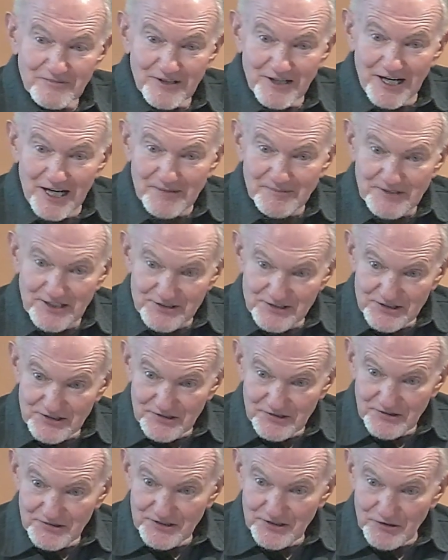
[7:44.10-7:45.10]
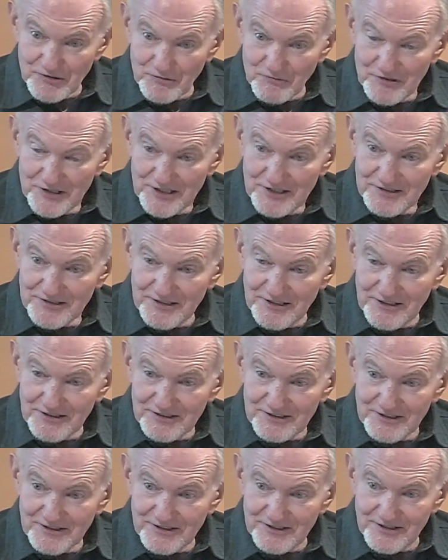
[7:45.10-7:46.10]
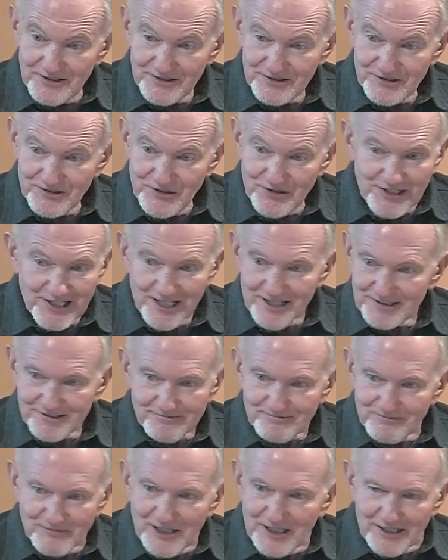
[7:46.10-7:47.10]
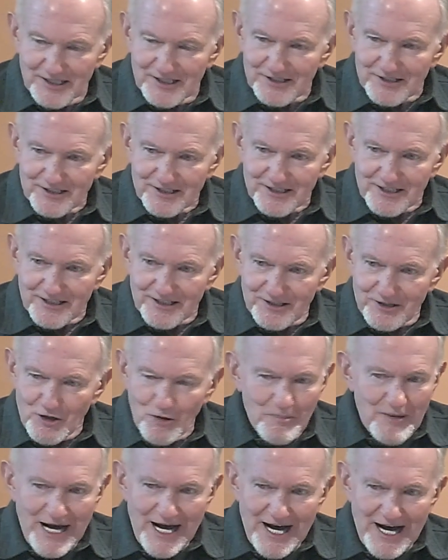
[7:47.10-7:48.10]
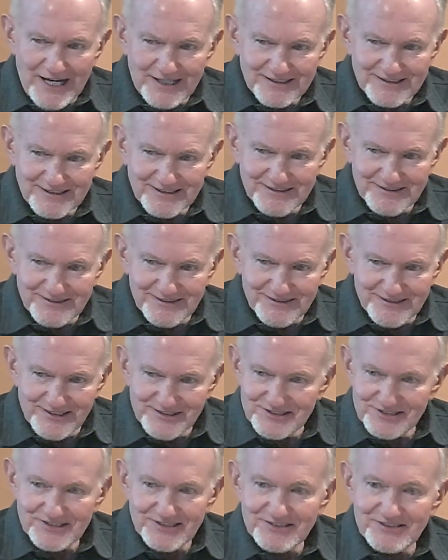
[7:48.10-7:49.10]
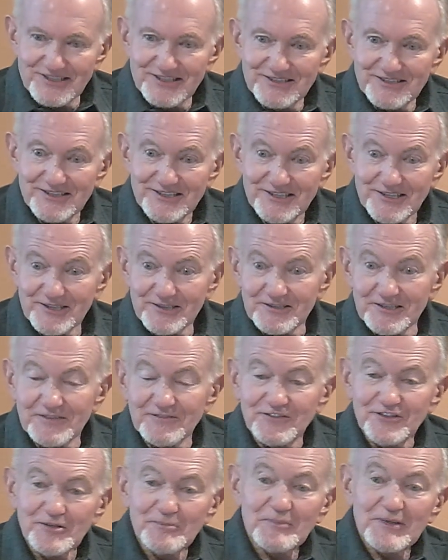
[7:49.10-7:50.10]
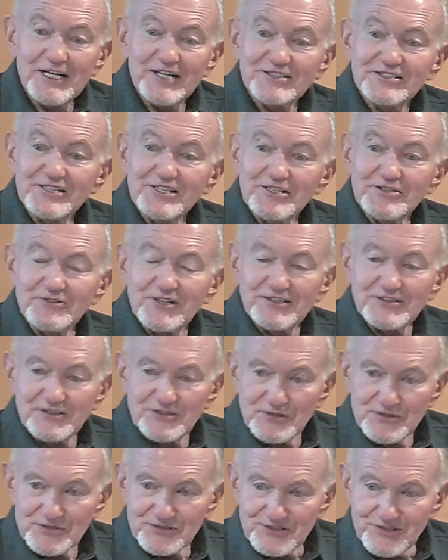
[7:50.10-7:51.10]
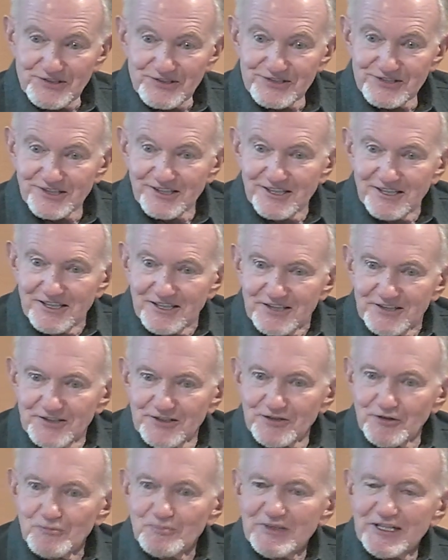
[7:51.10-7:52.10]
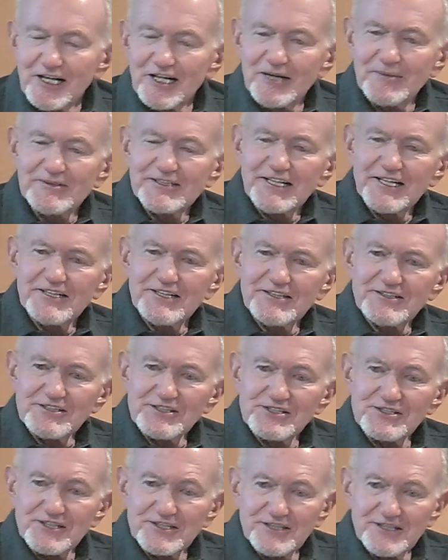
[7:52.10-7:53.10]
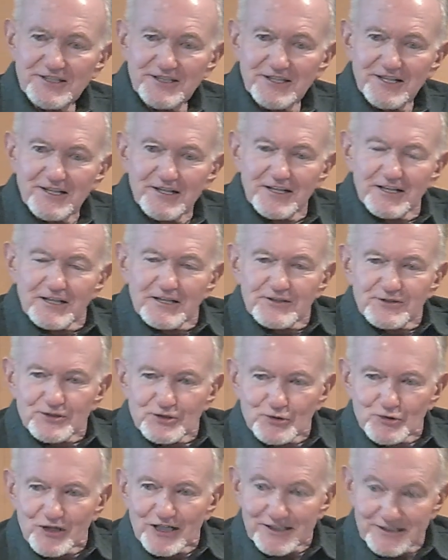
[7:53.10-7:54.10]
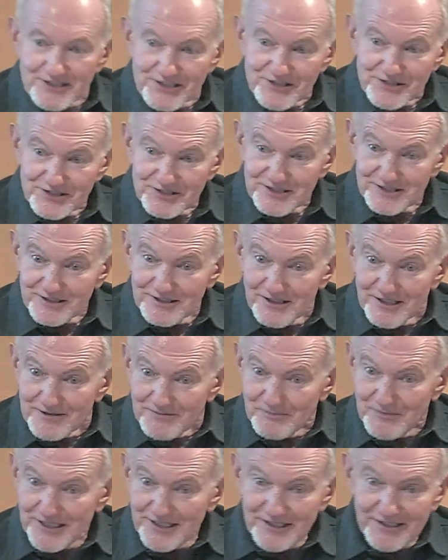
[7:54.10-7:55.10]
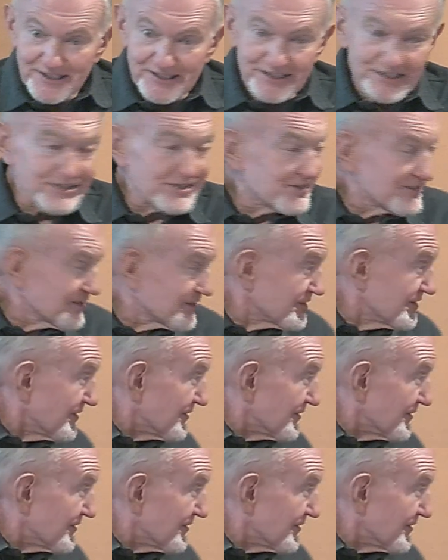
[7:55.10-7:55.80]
I'm not sure you're aware that that you can't go back. This is a done deal. If you pass these resolutions, you'll be obligating the city to at least beginning at sixty